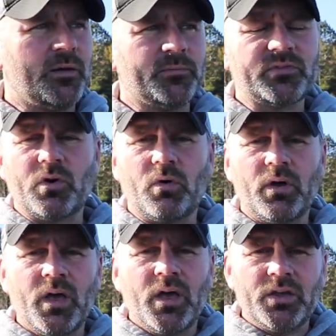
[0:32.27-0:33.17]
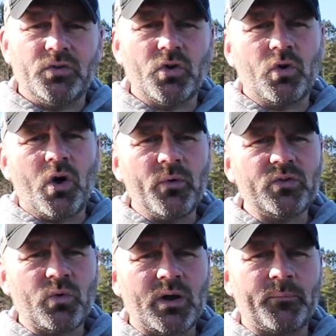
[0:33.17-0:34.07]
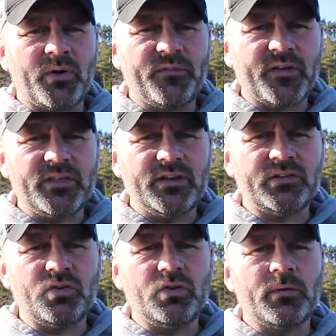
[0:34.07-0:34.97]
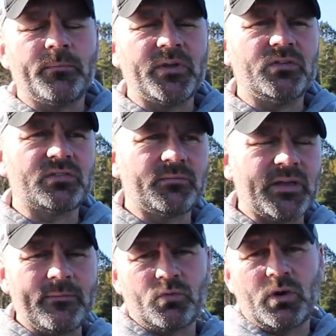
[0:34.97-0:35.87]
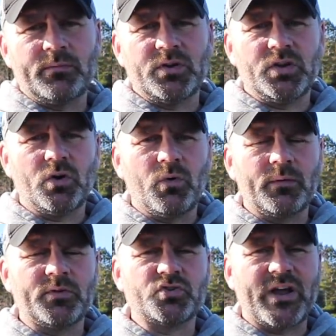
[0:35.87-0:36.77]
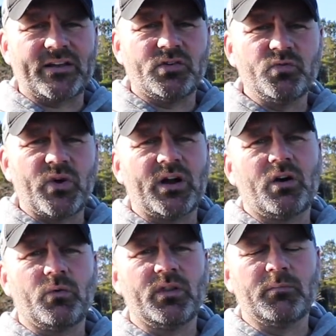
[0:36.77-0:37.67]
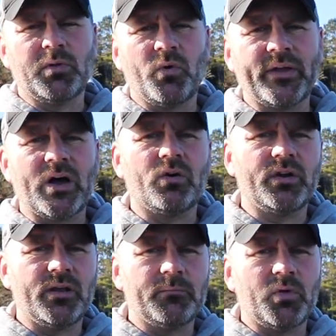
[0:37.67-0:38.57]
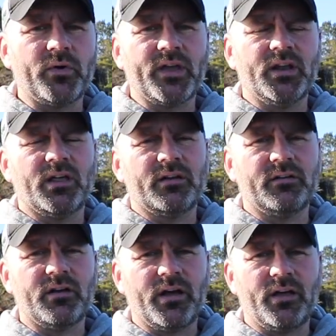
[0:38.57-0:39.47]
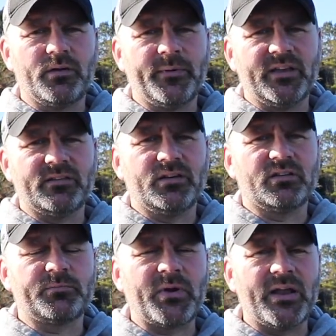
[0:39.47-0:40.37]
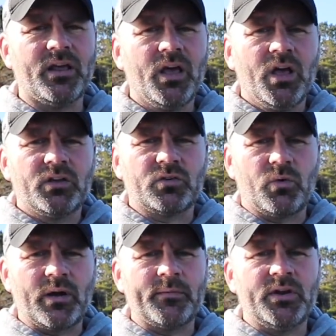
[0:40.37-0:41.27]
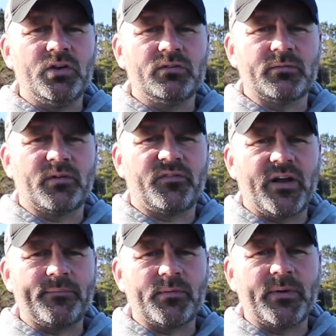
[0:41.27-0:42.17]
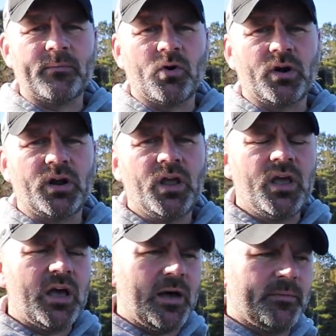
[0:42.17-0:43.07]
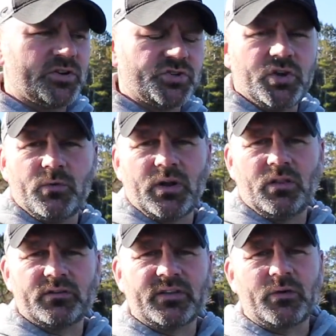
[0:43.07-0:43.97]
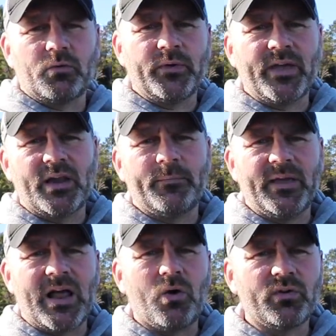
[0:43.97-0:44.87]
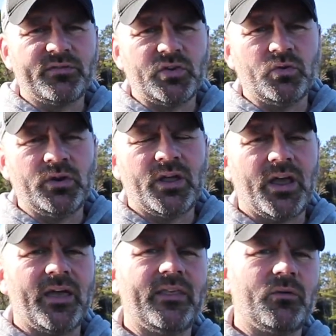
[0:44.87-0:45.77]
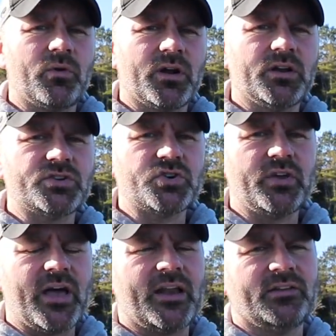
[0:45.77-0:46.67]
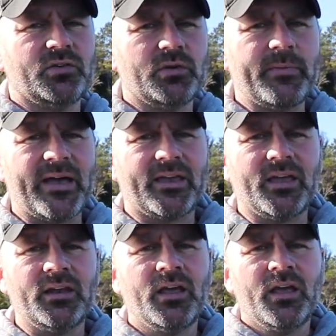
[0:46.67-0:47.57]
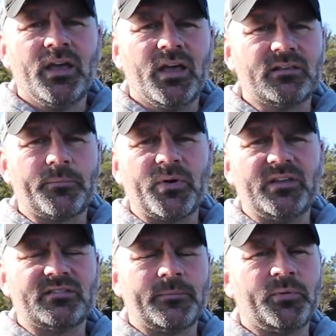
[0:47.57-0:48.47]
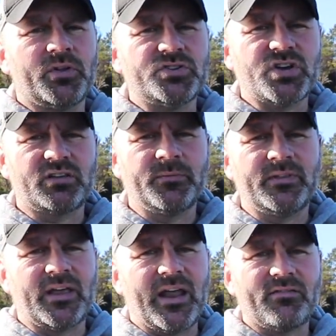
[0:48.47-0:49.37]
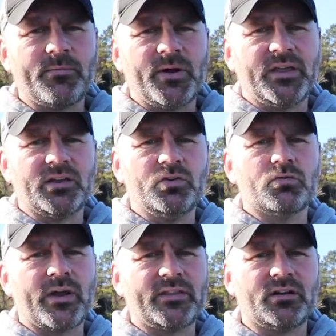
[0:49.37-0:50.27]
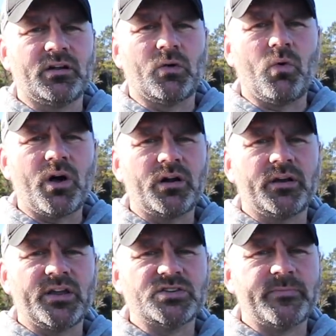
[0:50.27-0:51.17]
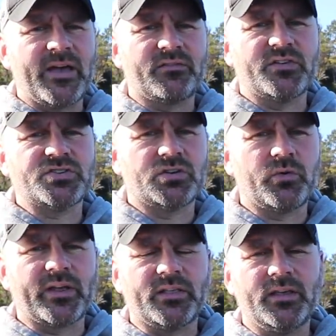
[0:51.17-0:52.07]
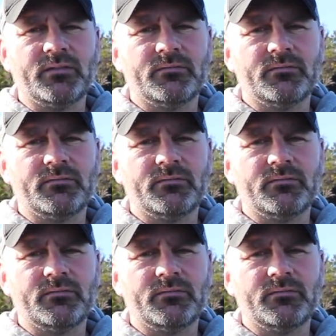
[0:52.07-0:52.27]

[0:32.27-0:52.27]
So you don't always want them perfectly in tune, but you sometimes want them to, you don't want them to track too far out where they're blowing into other baits in your spread. So what I'm going to do is I'm going to fire up the big motor. I'm going to show you what it looks like when we got a bait out of tune, and then we're going to show you how to tune it back in. It's a pretty simple adjustment that everybody can do right there on the water and get you back fishing quickly.